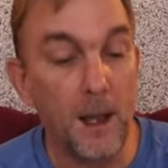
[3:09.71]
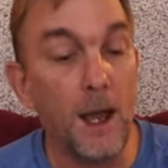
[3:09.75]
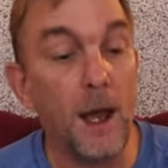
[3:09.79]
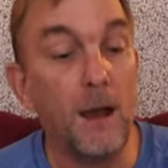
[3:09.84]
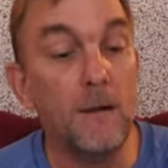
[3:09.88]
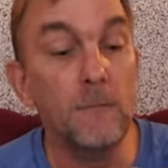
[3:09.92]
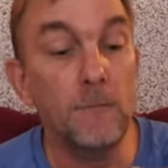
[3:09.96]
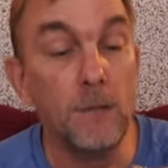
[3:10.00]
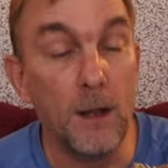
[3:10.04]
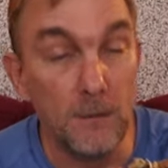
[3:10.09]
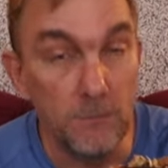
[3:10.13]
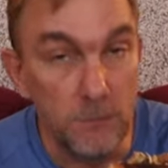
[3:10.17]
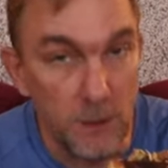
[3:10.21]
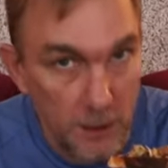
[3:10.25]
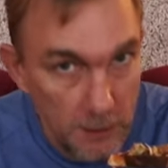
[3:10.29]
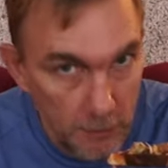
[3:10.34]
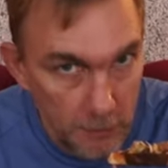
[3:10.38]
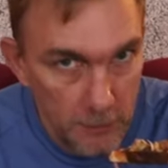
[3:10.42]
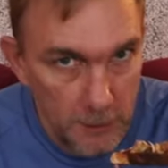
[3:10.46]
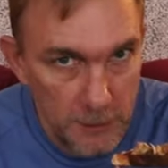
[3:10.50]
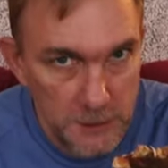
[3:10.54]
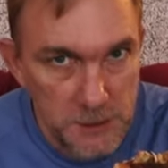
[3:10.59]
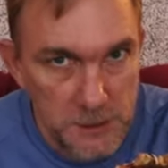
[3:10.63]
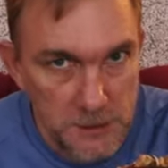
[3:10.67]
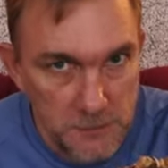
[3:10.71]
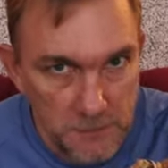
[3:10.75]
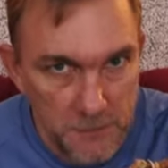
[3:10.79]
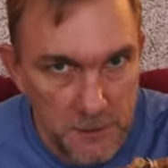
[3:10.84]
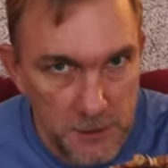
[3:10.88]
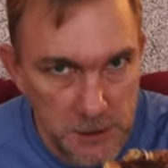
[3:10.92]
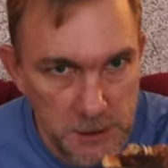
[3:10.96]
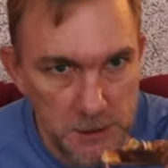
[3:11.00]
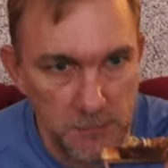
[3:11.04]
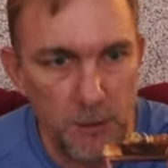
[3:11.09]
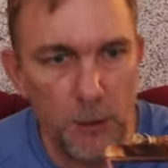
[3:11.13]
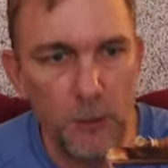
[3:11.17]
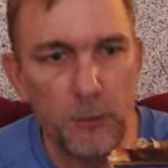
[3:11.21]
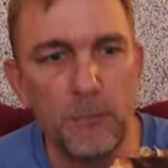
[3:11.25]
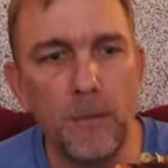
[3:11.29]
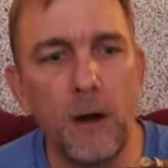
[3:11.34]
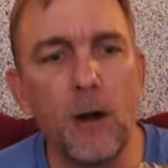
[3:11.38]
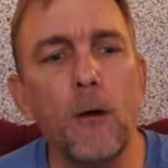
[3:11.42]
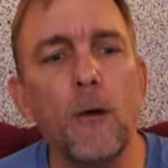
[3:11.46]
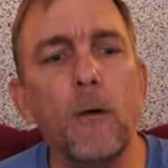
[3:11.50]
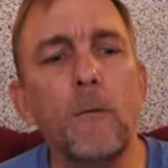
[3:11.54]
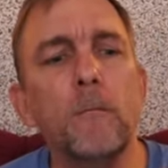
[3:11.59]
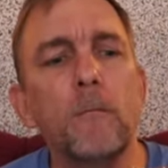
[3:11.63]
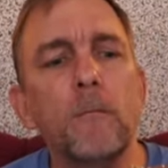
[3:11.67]
I've, I've literally just finished a bone
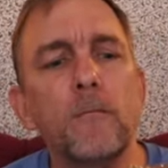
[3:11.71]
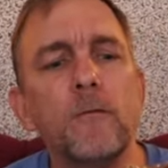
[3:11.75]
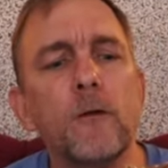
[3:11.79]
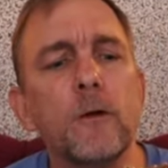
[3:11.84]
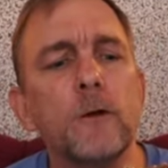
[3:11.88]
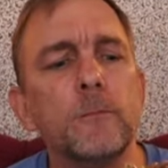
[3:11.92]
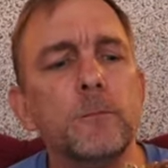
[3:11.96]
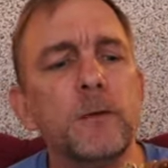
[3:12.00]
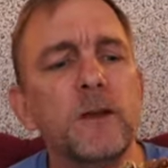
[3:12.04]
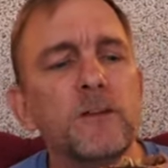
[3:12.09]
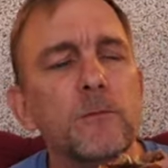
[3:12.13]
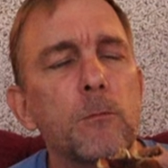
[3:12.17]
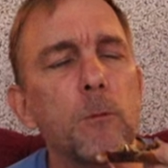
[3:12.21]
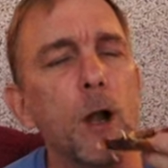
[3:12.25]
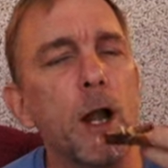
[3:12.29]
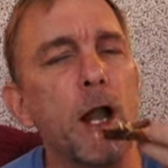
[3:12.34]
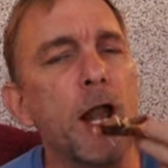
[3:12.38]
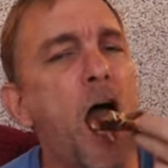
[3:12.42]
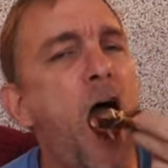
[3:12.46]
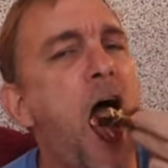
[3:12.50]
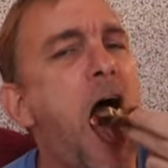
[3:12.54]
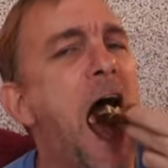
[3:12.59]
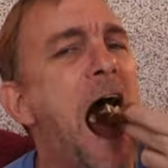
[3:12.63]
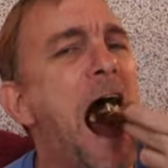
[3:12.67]
marrow. First piece of bread.